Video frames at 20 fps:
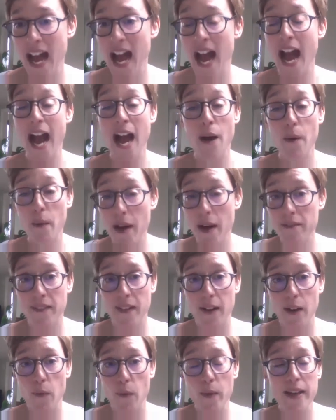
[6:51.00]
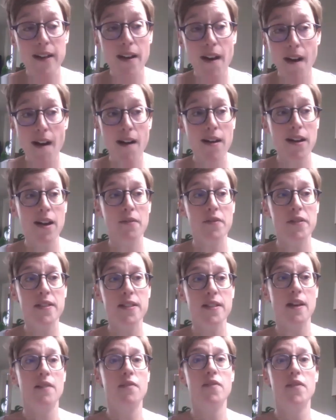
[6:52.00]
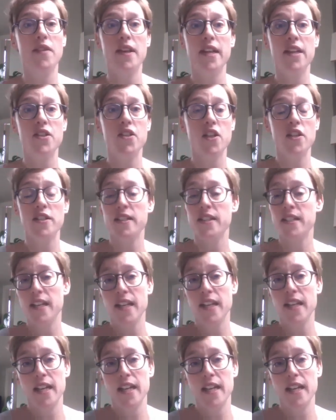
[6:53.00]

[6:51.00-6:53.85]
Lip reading: However, we can't cover stuff that just